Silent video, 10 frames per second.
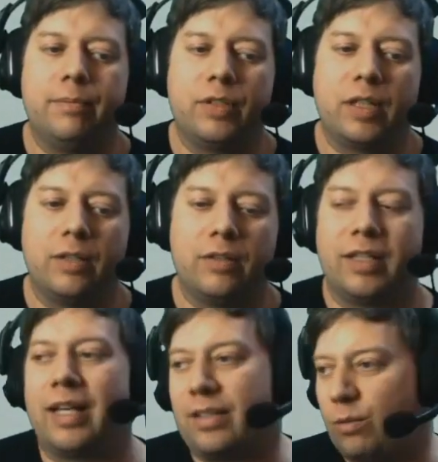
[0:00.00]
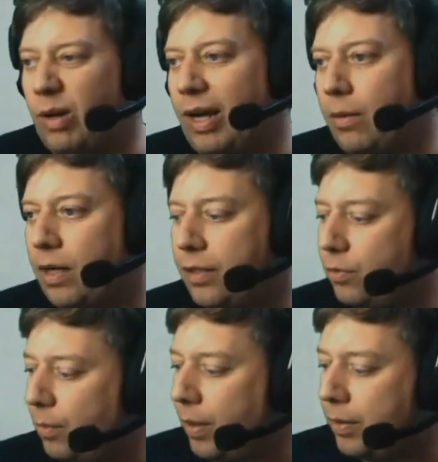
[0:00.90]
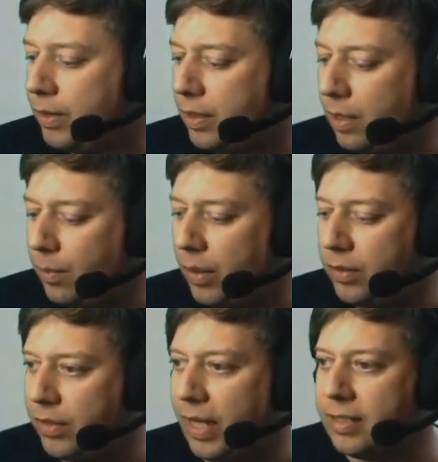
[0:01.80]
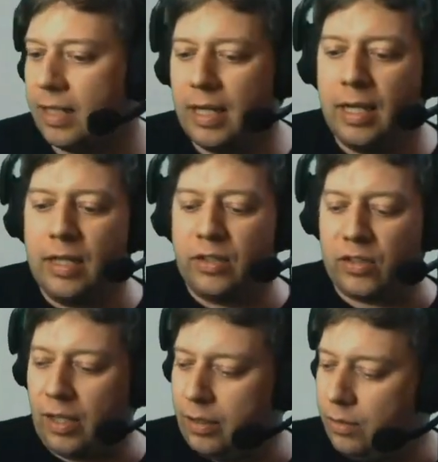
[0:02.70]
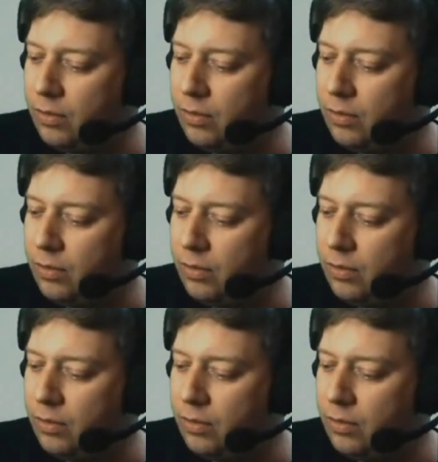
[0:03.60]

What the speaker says: So that's how I like to approach that. So